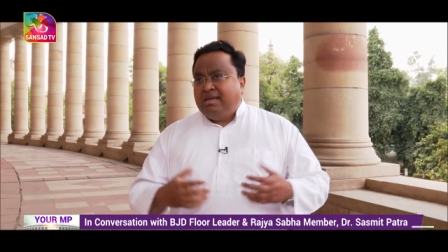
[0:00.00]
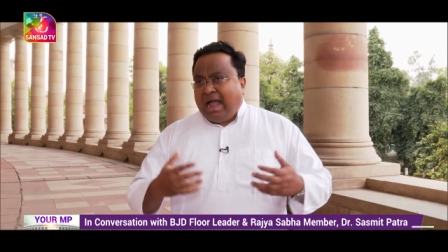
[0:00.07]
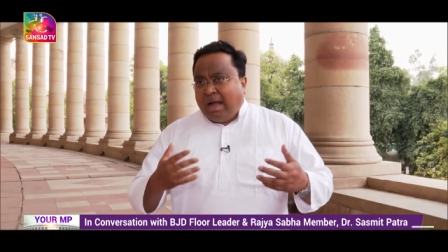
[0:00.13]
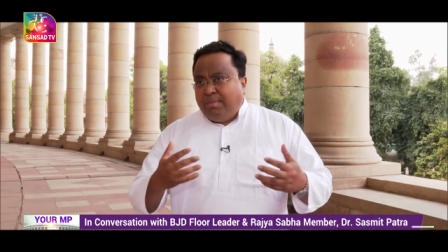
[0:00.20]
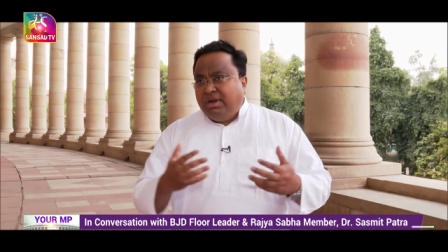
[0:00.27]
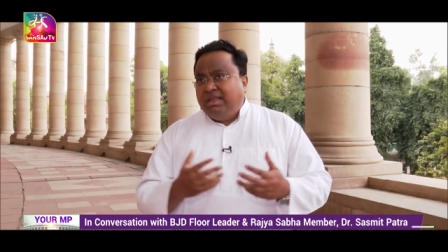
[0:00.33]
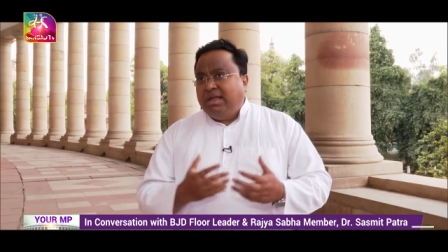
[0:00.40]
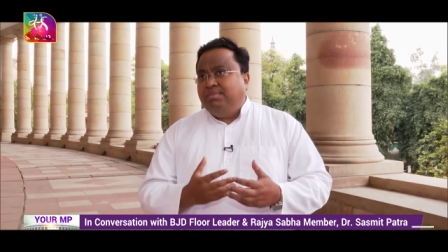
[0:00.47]

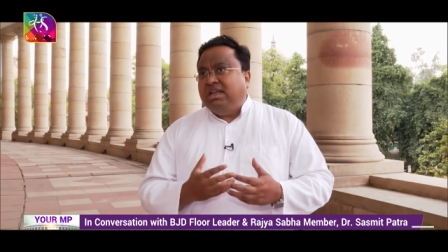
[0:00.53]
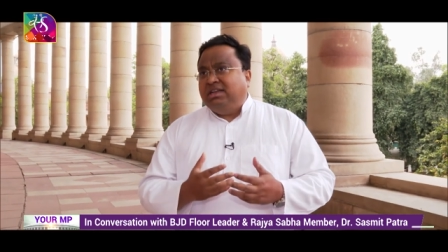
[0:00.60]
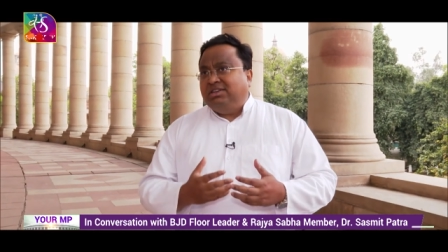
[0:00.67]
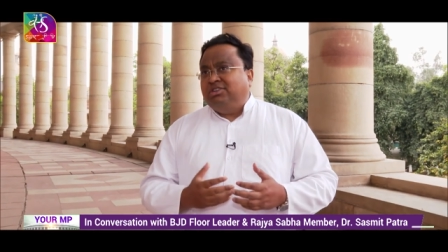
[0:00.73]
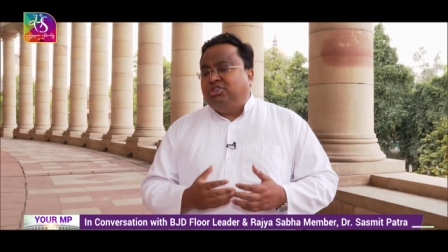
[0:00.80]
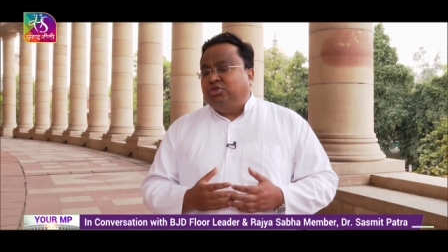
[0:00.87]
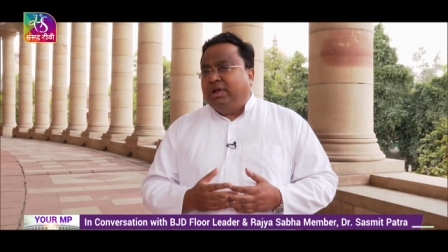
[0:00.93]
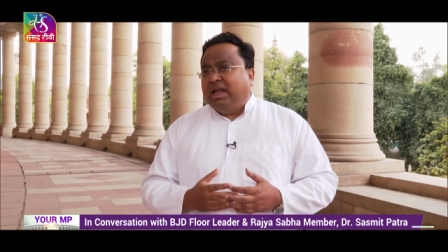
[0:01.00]

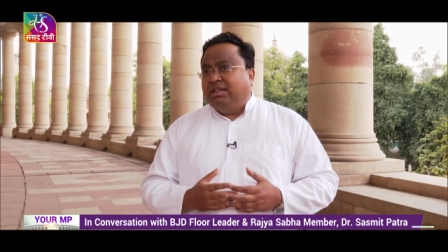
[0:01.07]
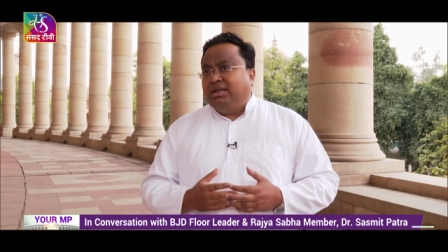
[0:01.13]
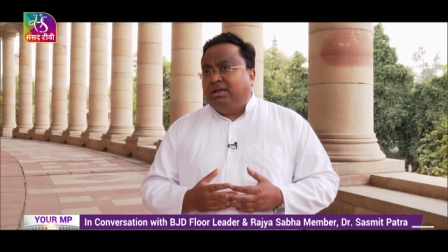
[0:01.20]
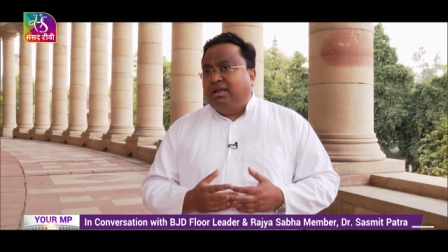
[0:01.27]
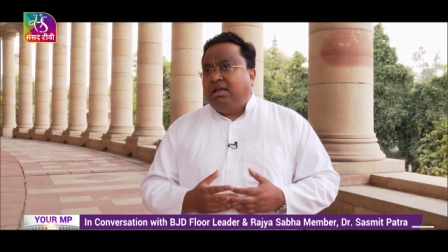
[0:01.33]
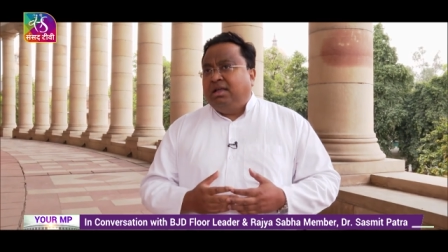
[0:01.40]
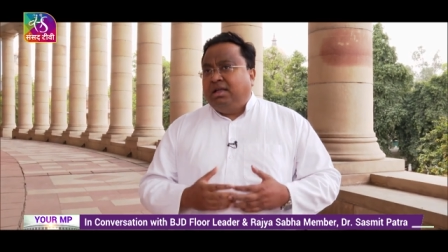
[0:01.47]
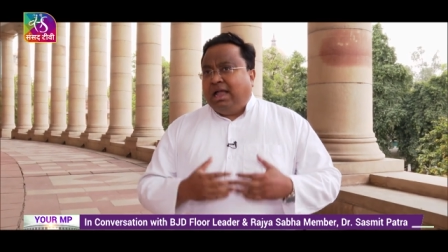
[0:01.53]
amalgamating together,
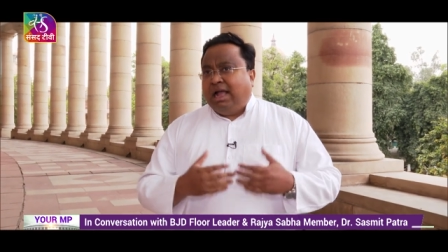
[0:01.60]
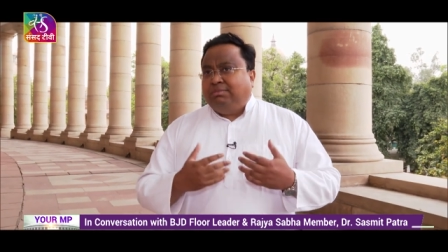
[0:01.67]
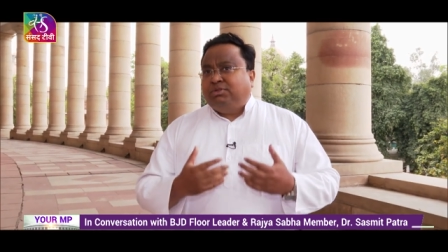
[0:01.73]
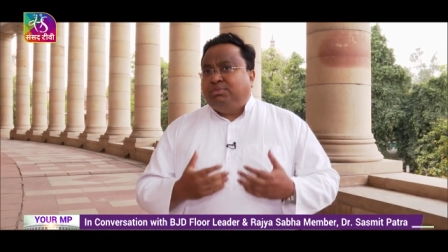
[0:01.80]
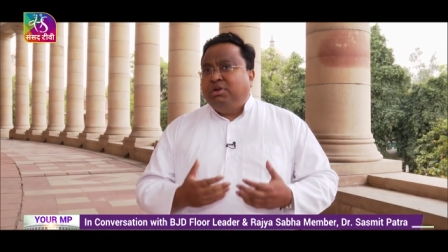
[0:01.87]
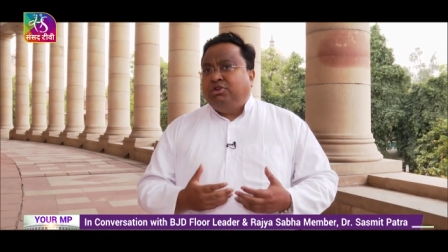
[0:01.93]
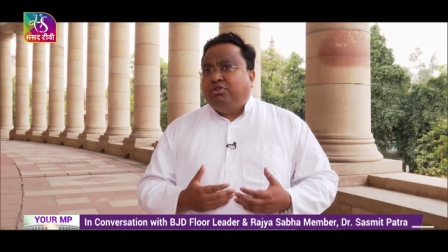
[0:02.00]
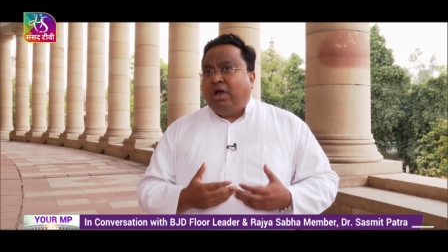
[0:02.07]

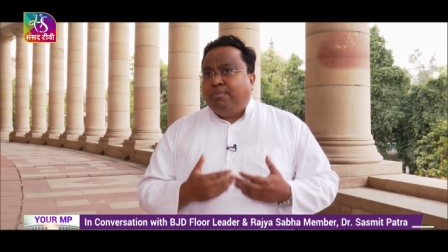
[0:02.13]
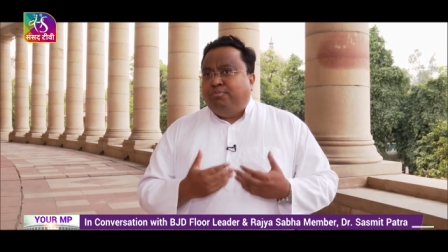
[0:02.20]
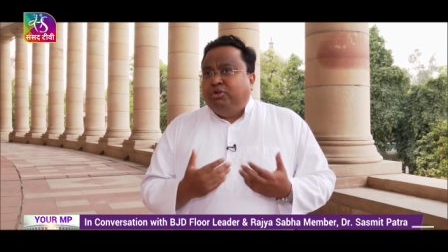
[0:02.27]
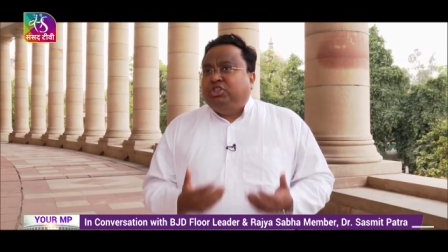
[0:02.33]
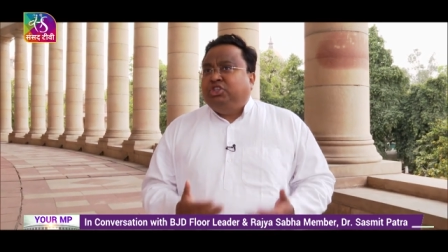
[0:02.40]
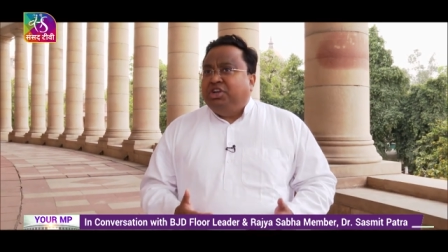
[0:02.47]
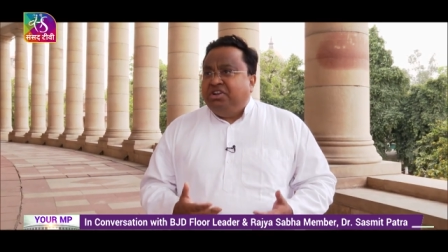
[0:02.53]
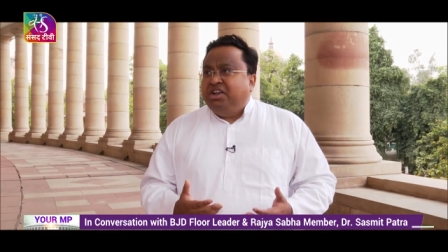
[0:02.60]
helps me to
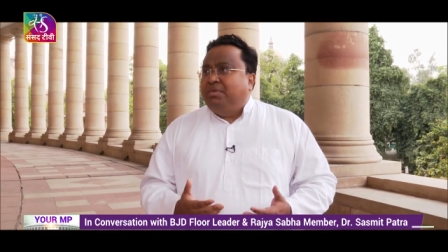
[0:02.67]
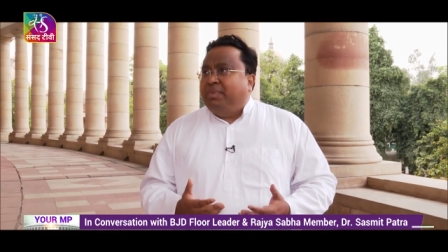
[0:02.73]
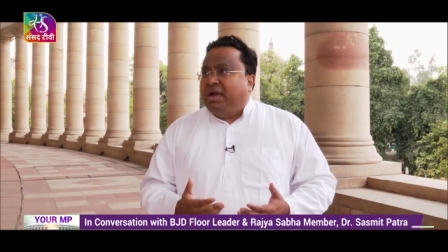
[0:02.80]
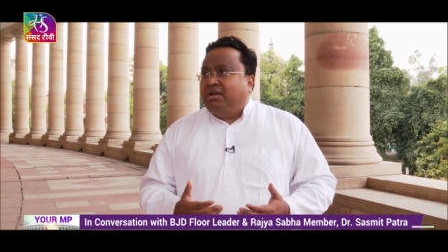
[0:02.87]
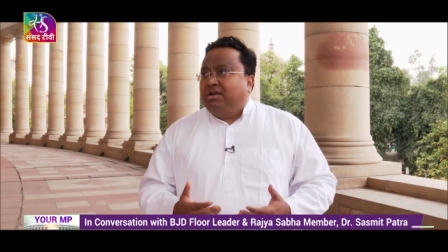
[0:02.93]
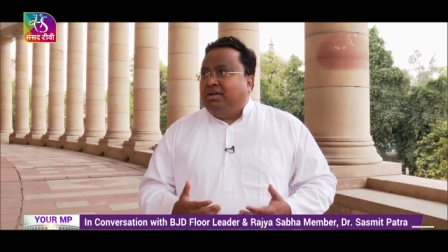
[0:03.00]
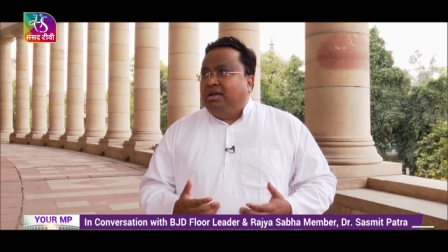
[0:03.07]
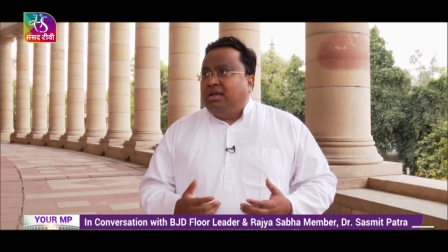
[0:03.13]
appreciate it
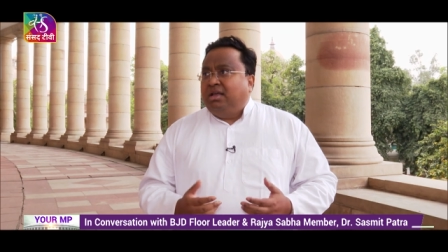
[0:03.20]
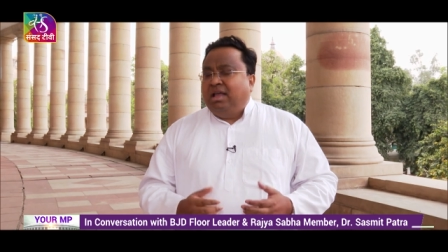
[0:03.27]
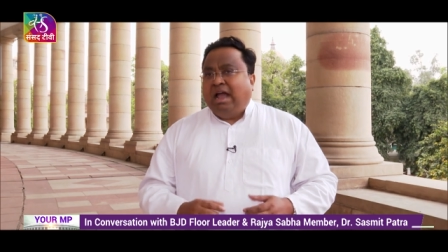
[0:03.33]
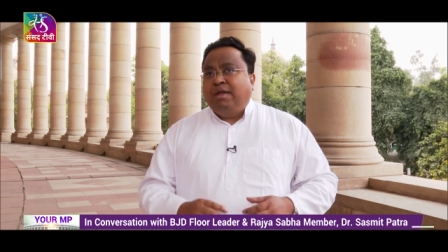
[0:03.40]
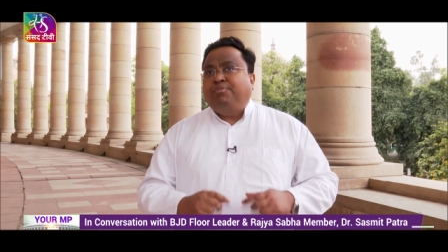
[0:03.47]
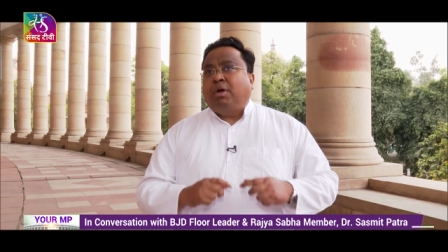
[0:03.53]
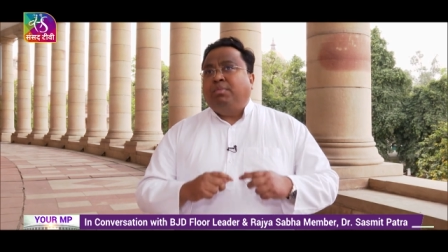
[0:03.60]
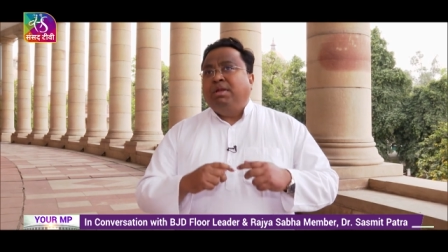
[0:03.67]
better
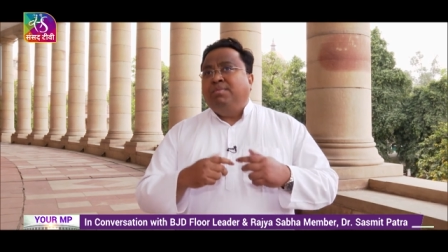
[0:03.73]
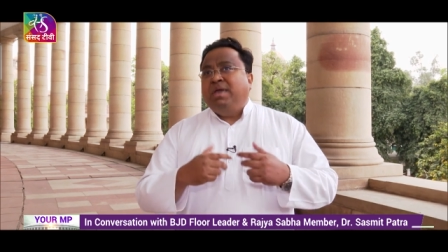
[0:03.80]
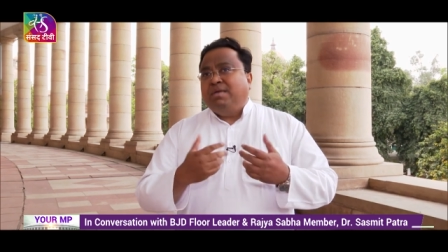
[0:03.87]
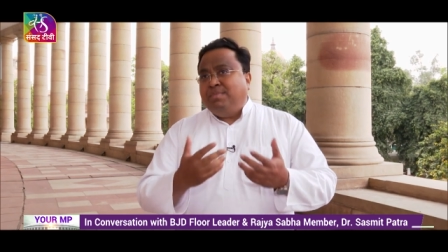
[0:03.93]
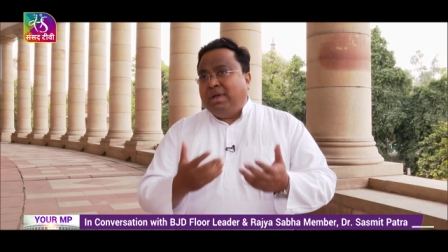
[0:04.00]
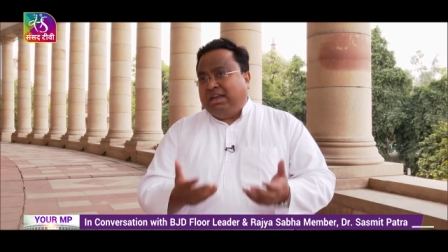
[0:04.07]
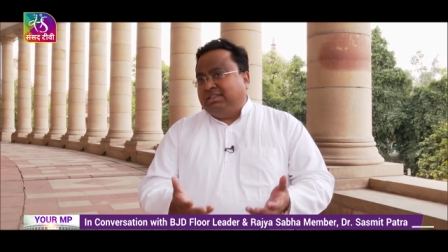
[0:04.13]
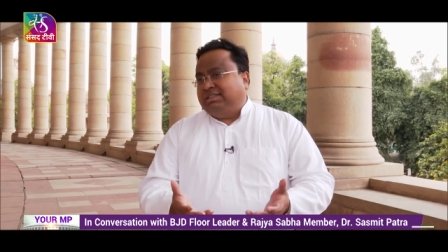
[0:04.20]
and probably
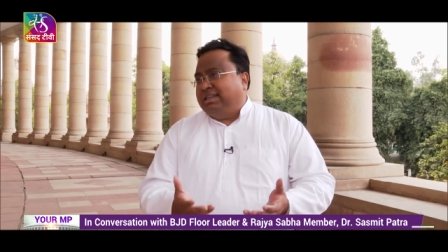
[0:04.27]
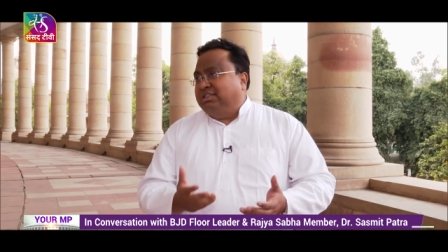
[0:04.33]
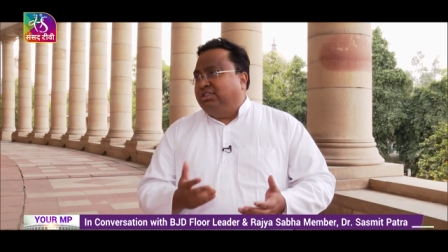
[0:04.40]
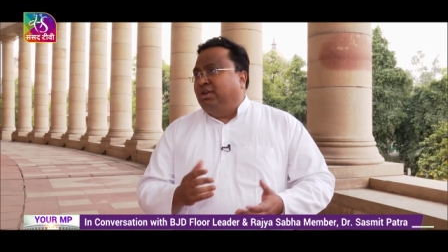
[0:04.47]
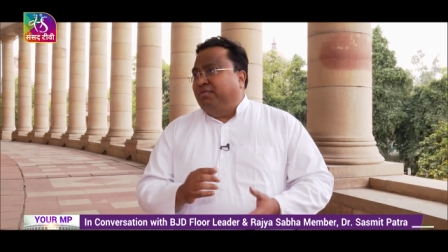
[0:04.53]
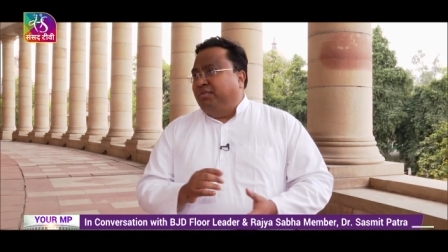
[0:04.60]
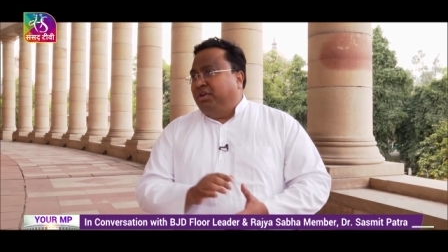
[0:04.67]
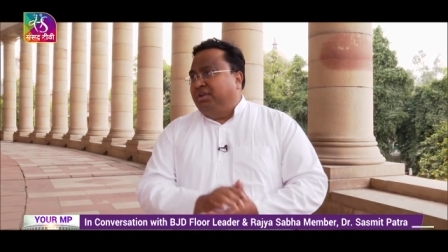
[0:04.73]
make better sense
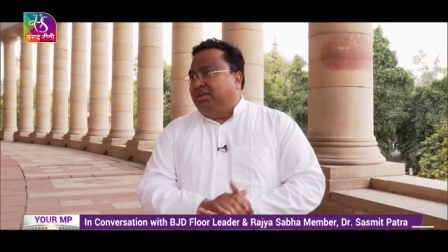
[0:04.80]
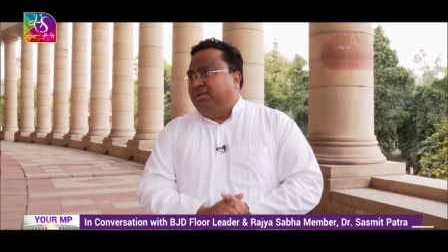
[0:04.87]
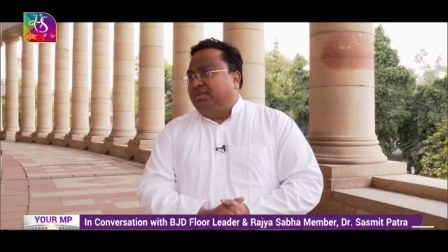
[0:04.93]
of it.